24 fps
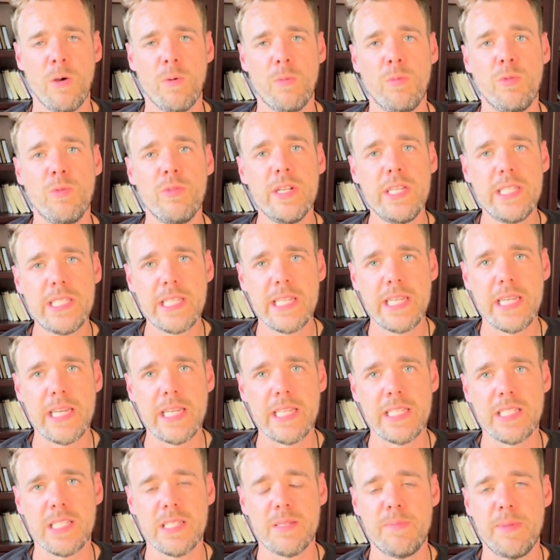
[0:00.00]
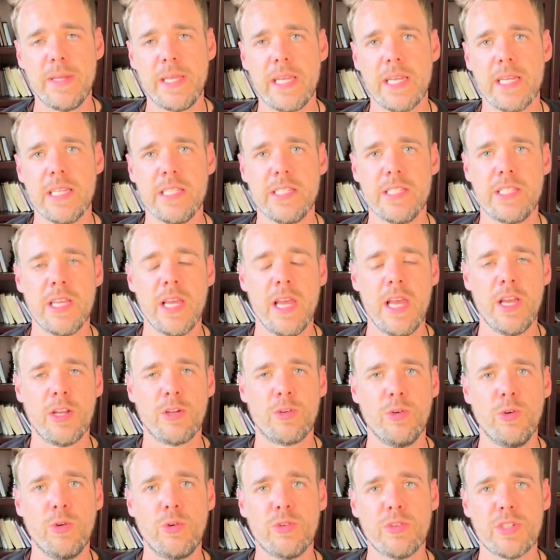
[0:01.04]
Reason is because
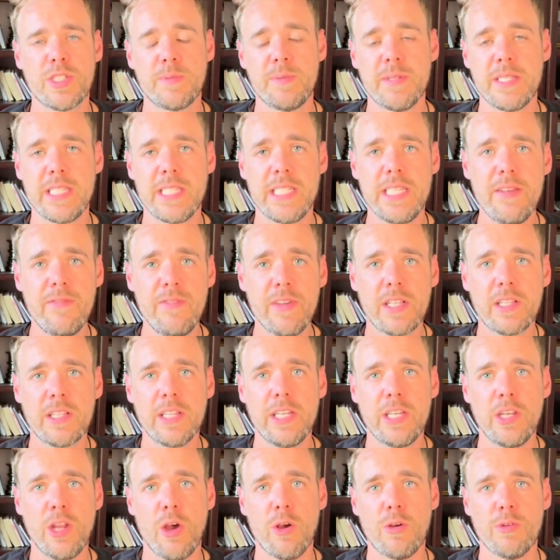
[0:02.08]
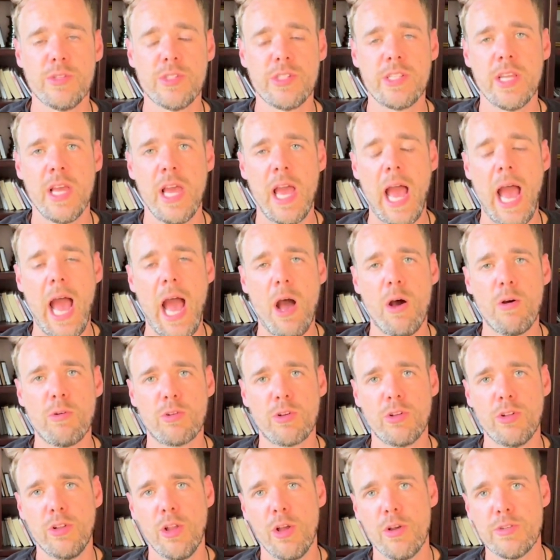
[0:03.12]
Google specifically knows how
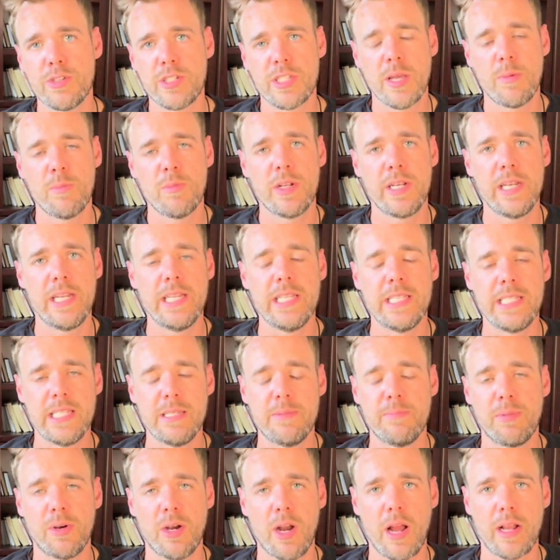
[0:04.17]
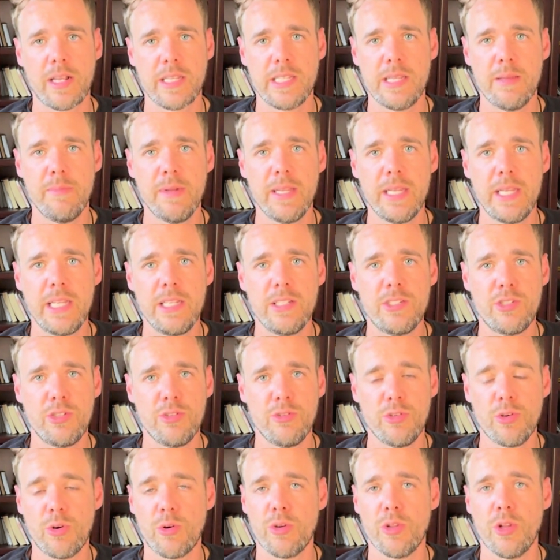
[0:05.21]
close someone is in proximity to
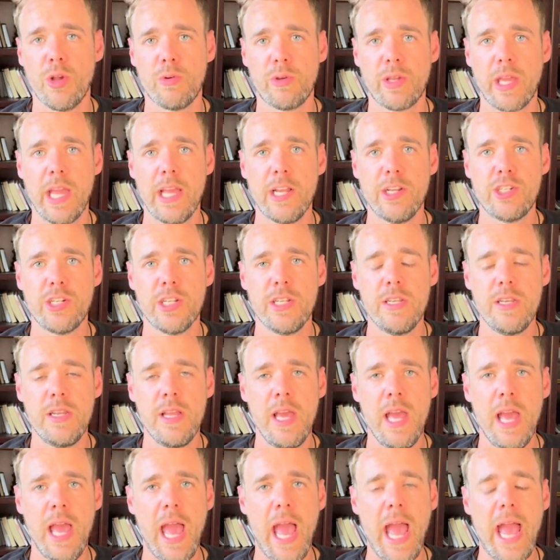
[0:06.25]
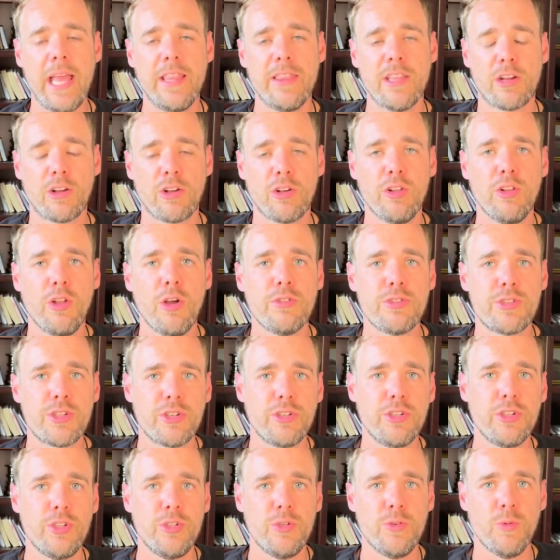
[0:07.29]
your location, and the closer
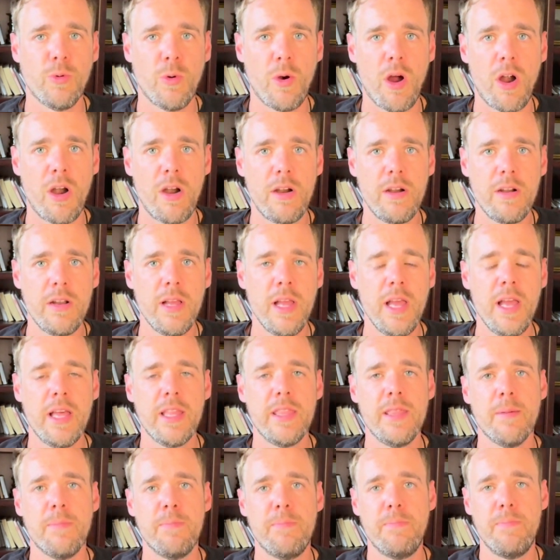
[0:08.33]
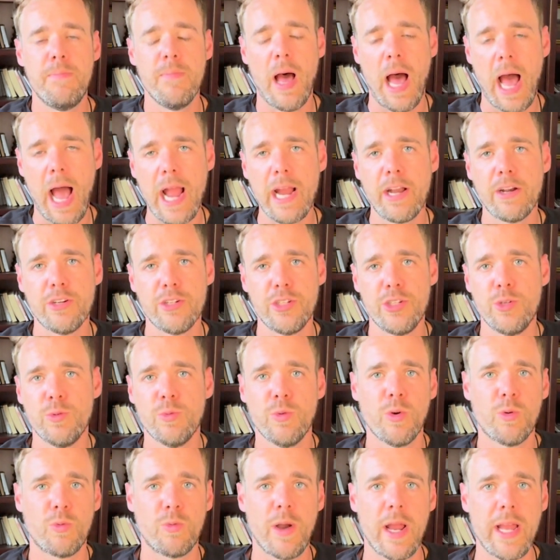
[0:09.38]
you are, the higher you
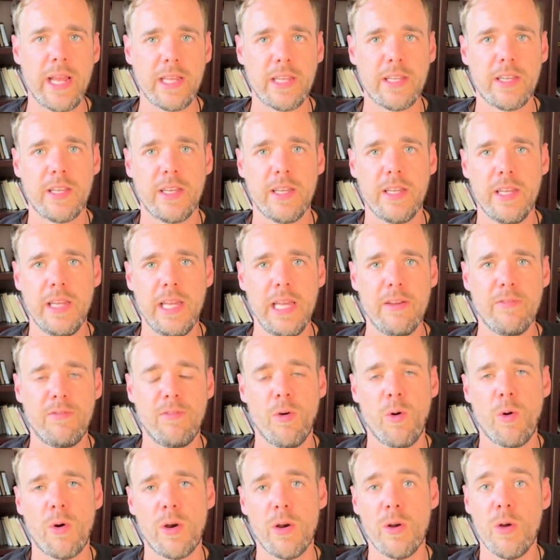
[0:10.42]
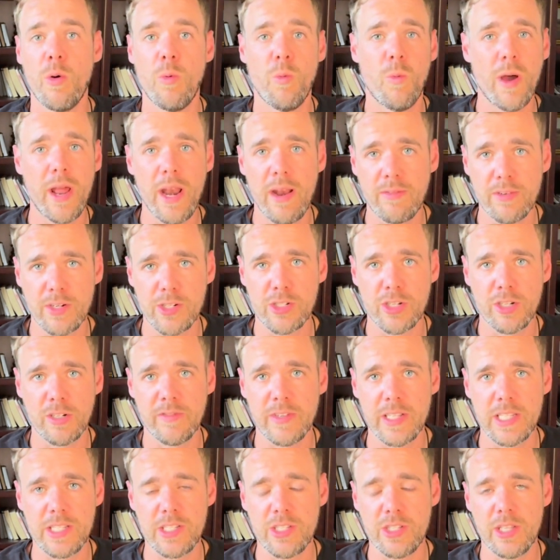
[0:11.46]
will rank for whatever
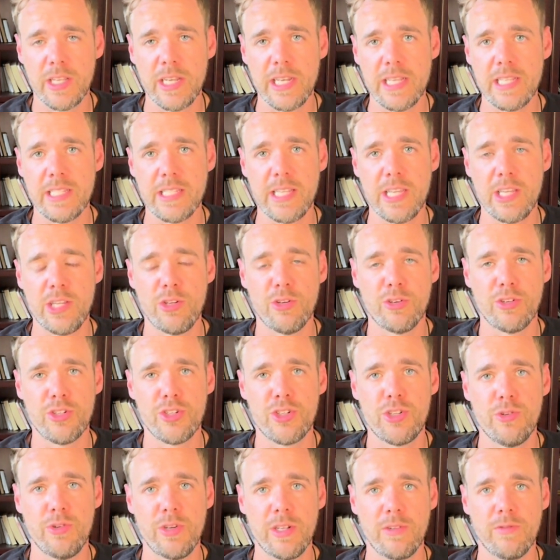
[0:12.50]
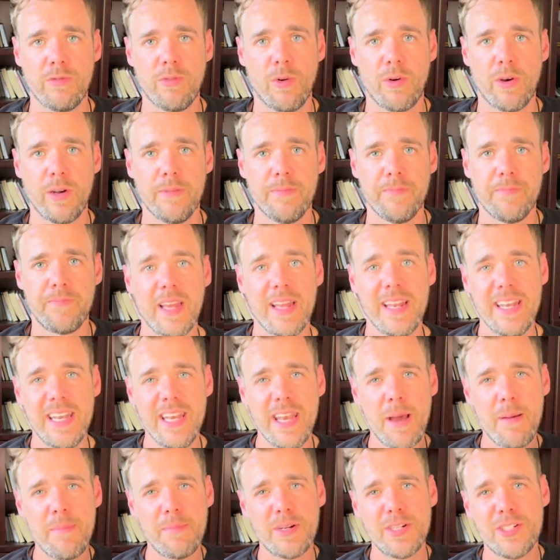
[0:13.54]
service it is that you're shooting for.
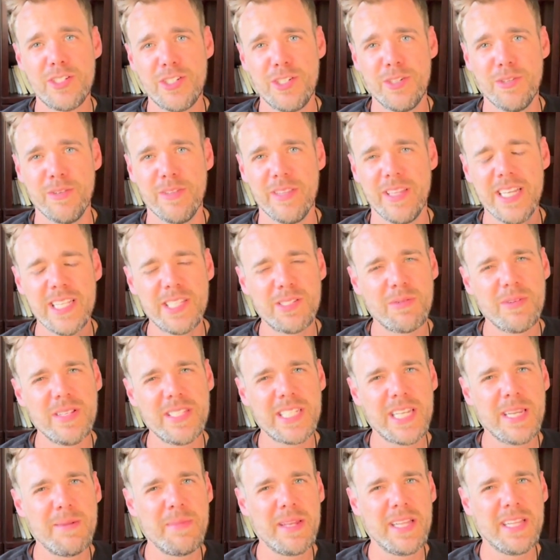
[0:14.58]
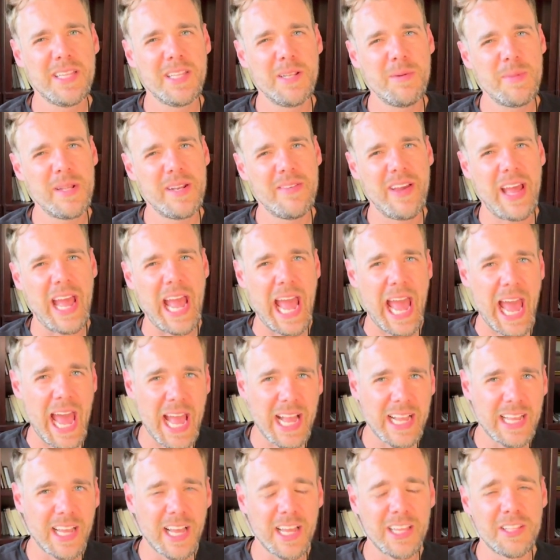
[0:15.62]
Number 2, this one's going to be a little bit of a
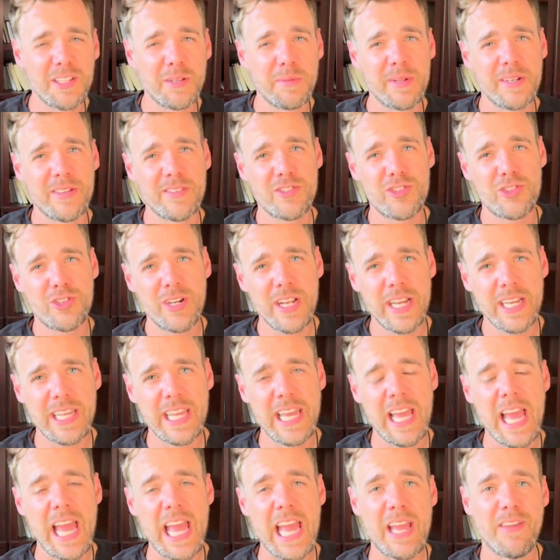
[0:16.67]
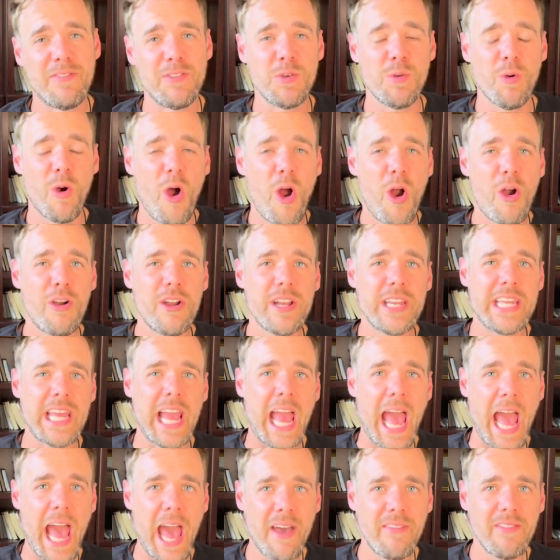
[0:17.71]
hack, a little bit of a trick. If you already
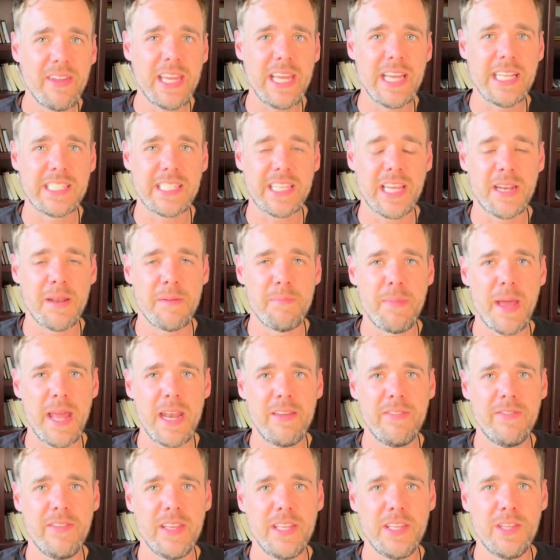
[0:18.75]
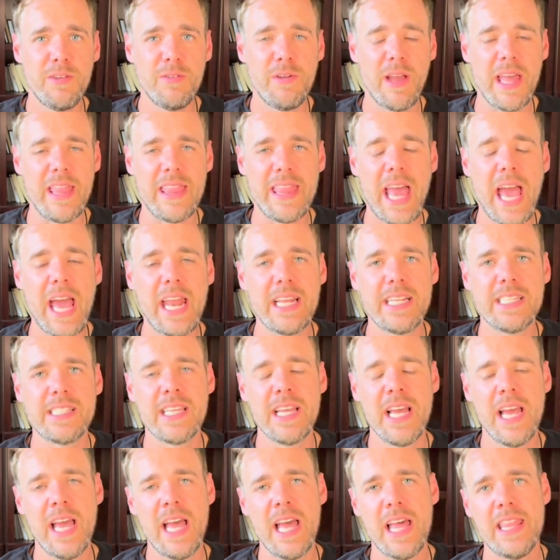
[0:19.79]
have it, it's going to benefit you, and that is
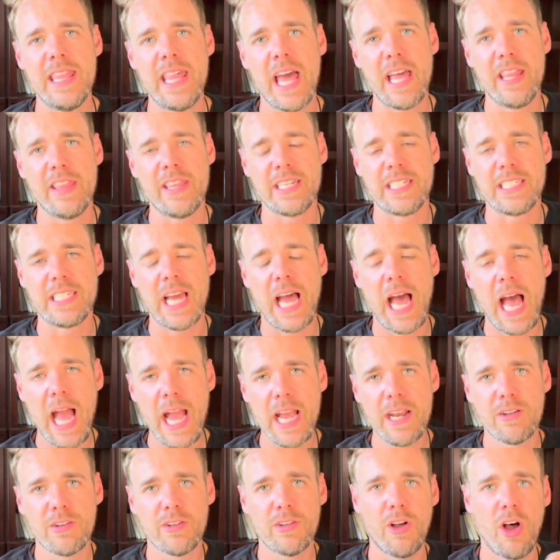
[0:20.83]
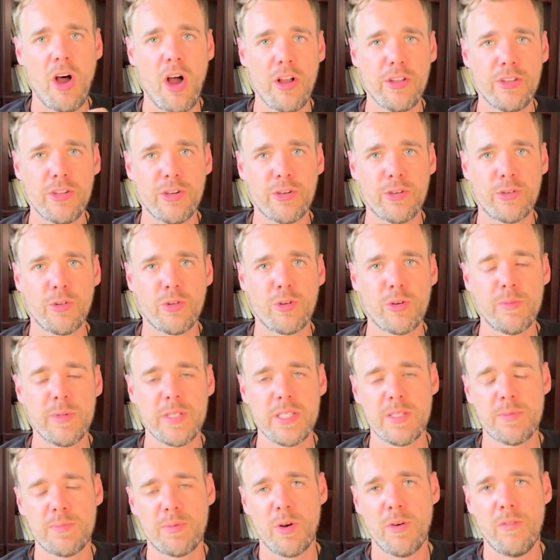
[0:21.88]
that the title on your Google
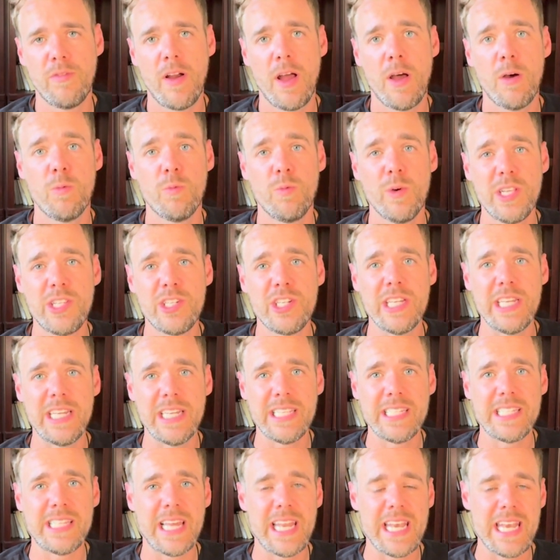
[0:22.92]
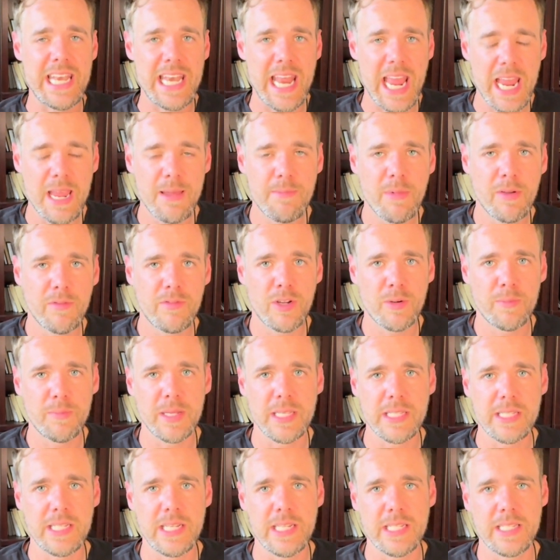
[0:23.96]
Business Profile, which is the name of your
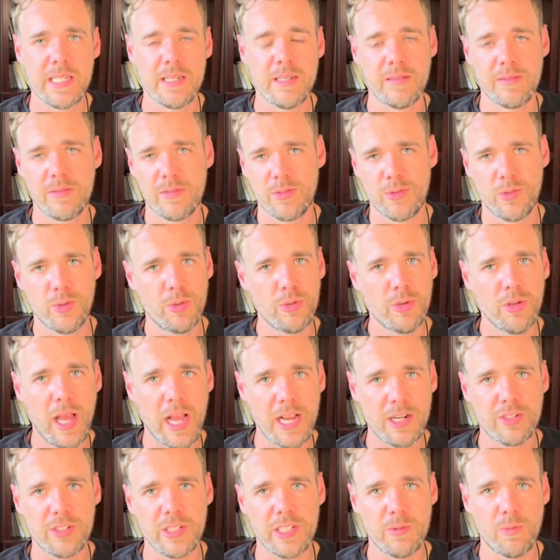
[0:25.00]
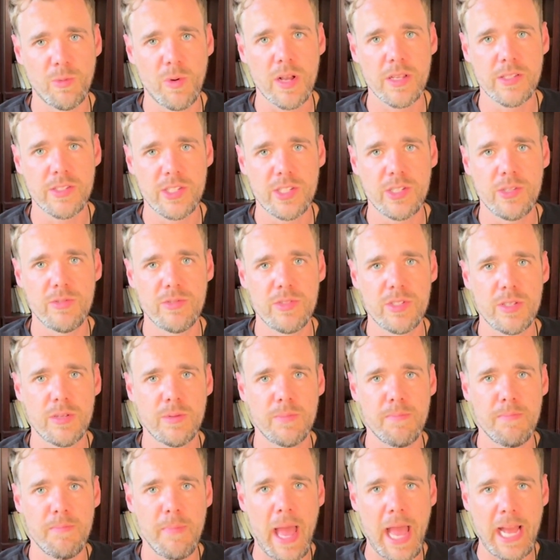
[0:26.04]
business, and Google actually wants you to
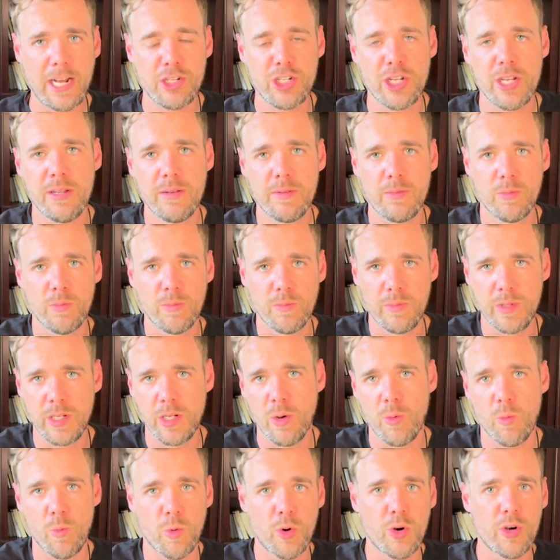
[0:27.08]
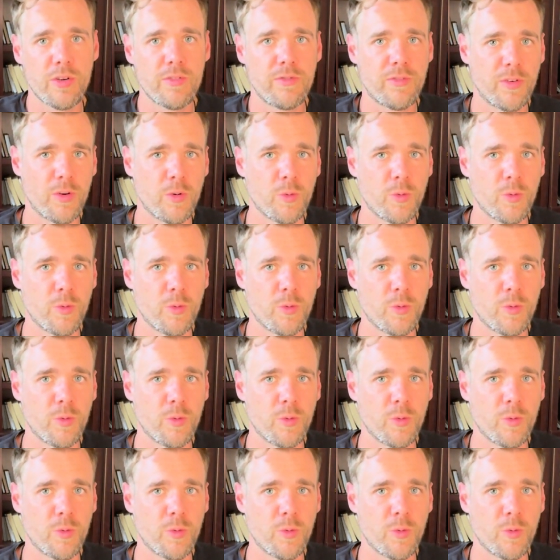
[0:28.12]
match it, word for